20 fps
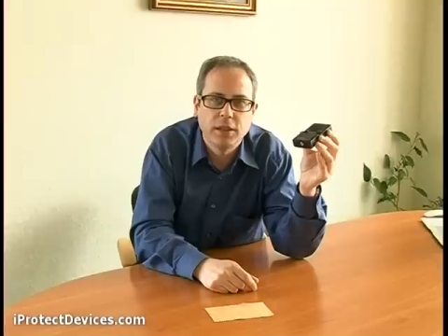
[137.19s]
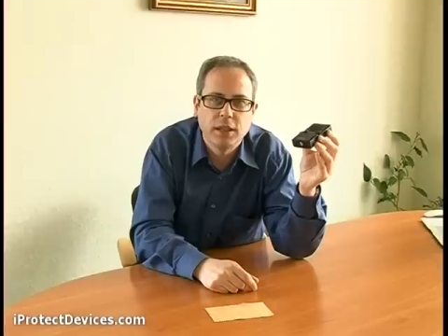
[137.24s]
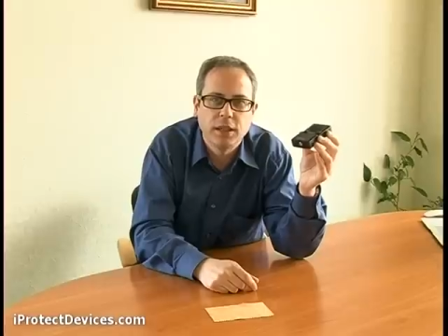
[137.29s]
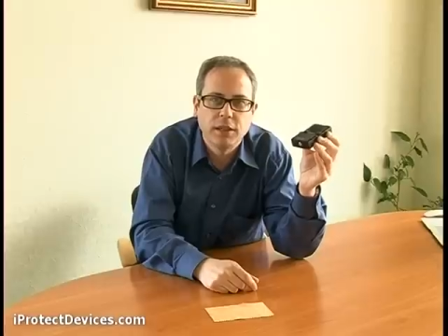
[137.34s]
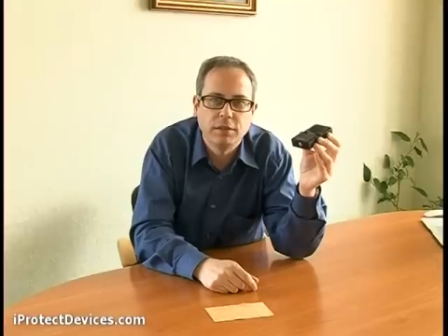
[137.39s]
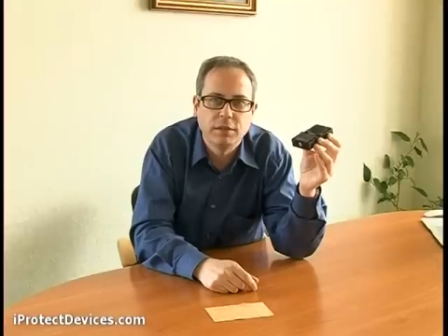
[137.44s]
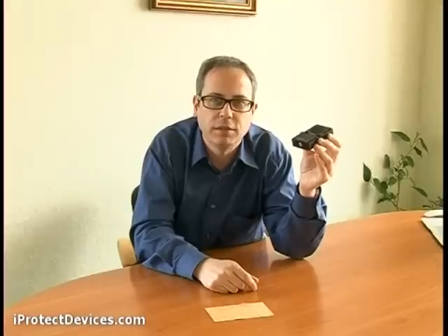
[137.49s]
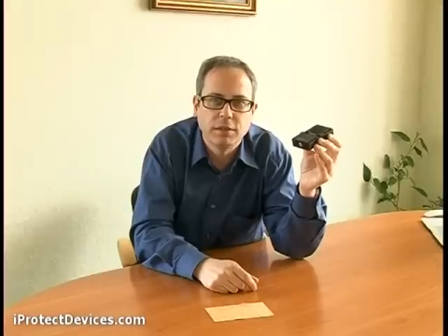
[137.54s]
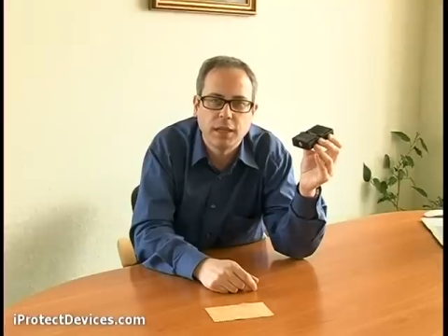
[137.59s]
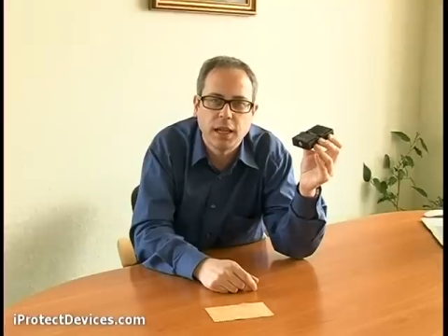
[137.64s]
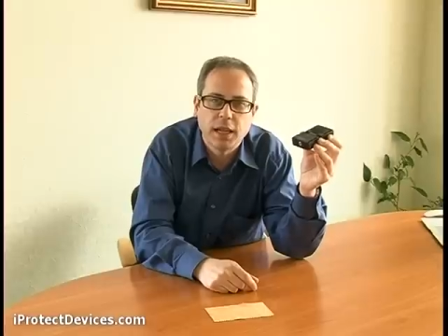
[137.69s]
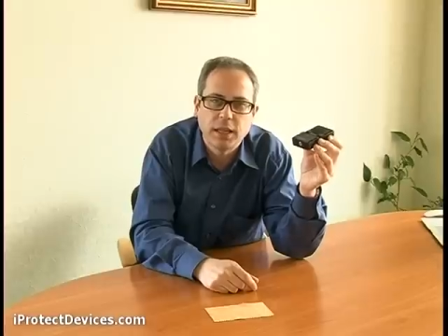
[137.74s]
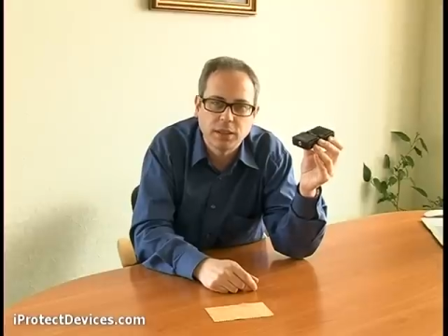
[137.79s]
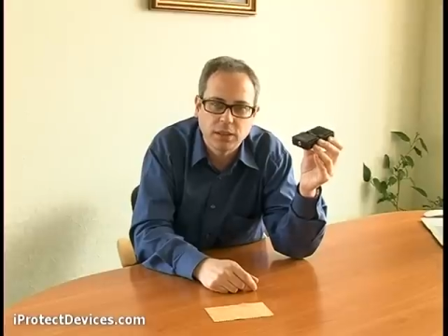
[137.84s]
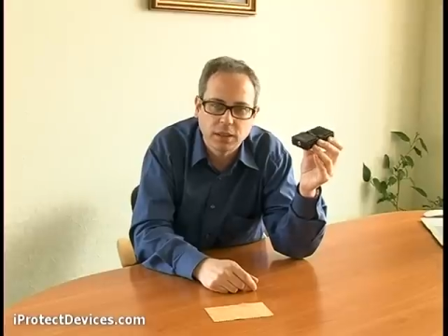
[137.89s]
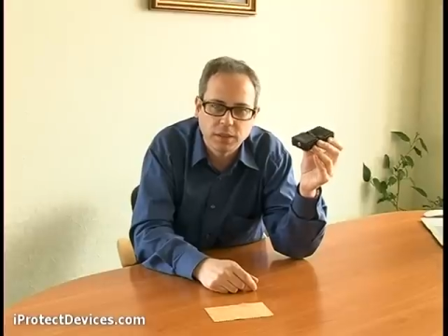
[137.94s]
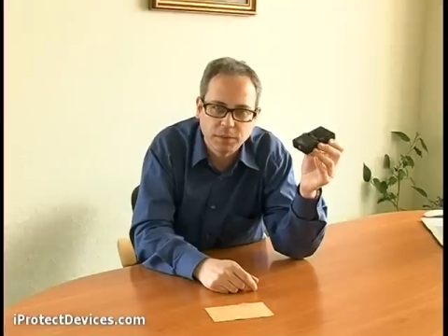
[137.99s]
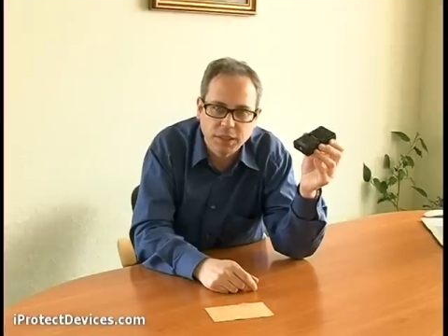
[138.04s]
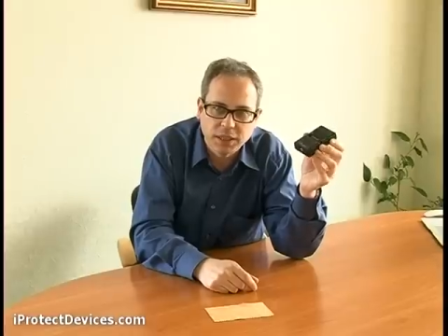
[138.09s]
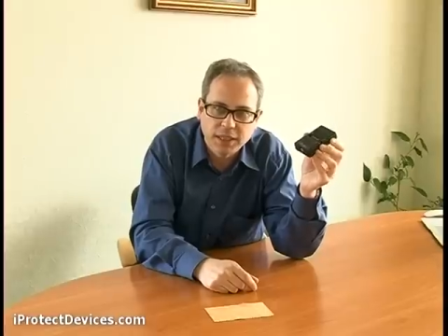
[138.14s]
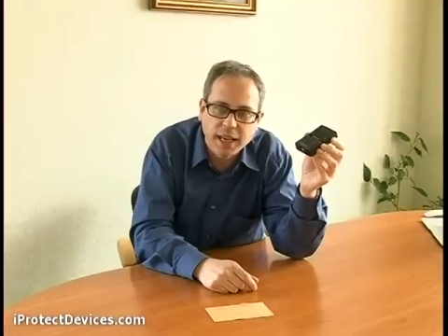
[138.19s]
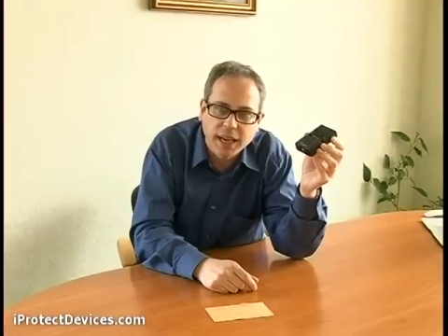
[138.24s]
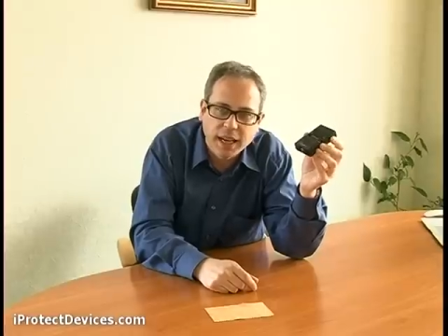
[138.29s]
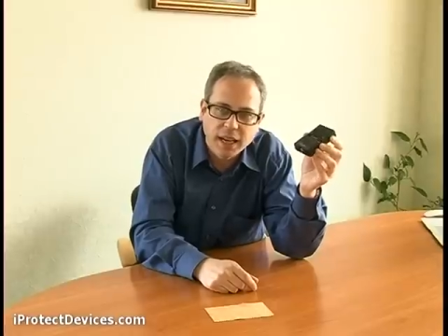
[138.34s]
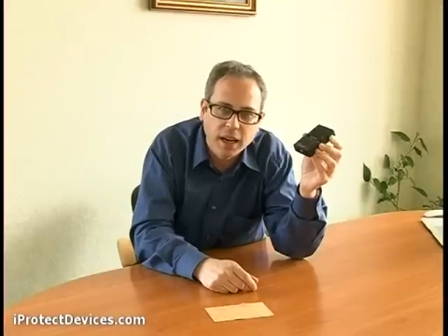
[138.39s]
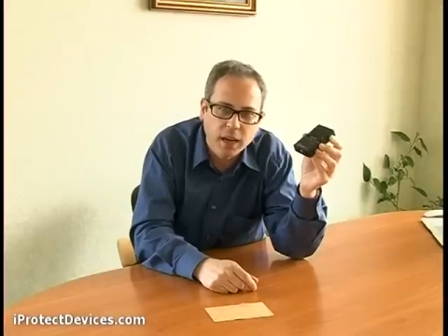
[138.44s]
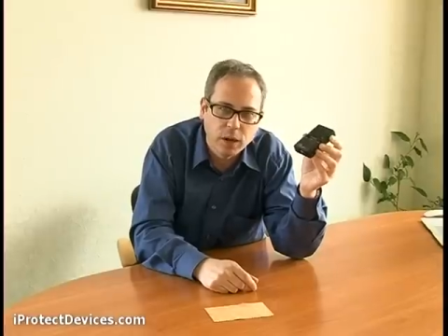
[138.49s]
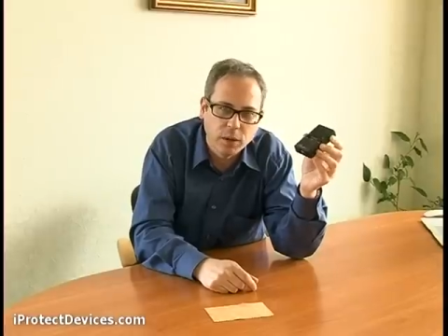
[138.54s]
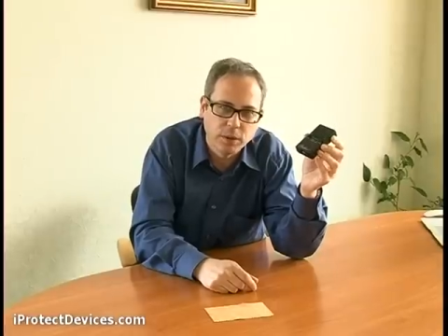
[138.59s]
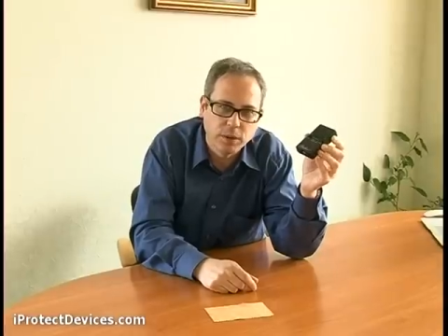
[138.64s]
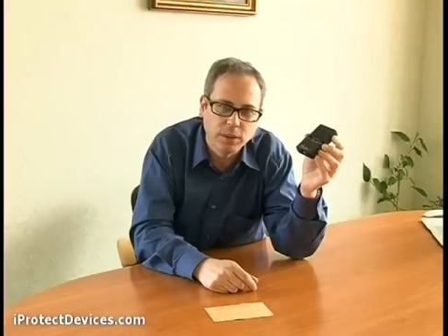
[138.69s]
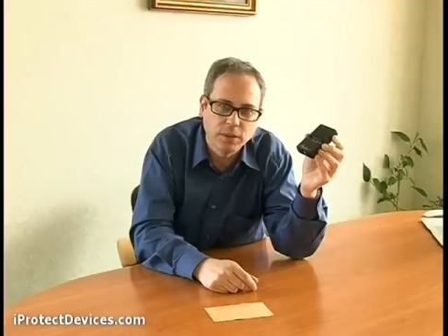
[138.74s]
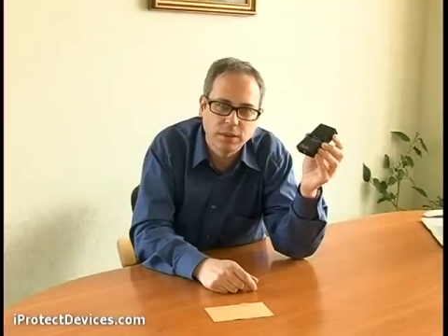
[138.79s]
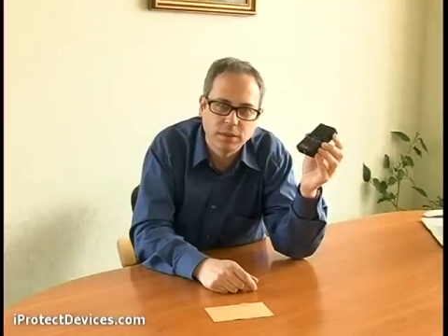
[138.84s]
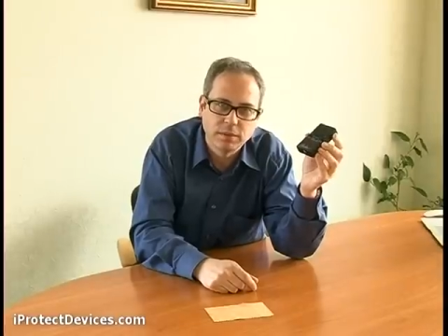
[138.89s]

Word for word: life lasts up to 10 hours.